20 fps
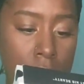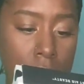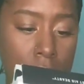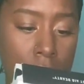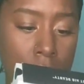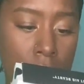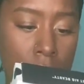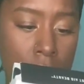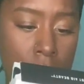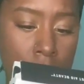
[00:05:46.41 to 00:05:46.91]

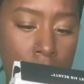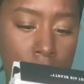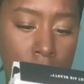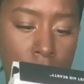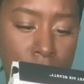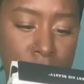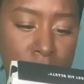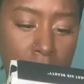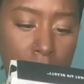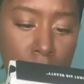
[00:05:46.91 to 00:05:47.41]

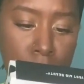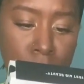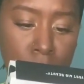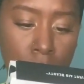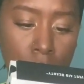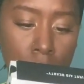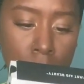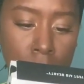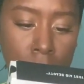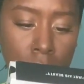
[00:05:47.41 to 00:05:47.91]
and Fab
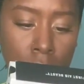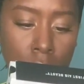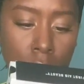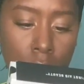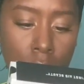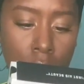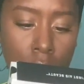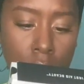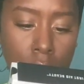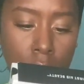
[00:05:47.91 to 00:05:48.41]
Pharma
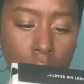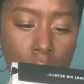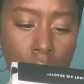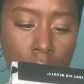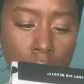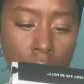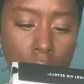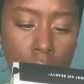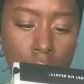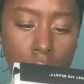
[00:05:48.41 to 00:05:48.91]

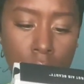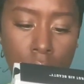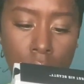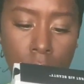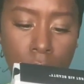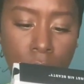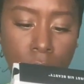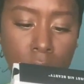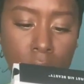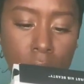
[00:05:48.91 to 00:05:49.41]
Arnica
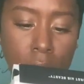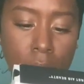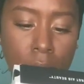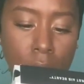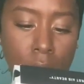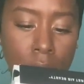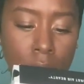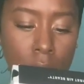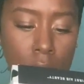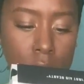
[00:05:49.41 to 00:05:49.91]
Relief
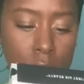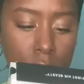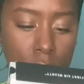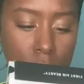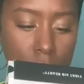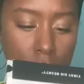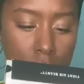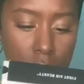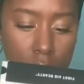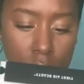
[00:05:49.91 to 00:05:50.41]
and Rescue
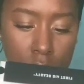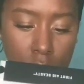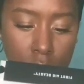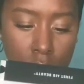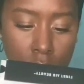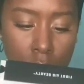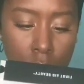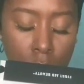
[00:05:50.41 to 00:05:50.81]
Mask,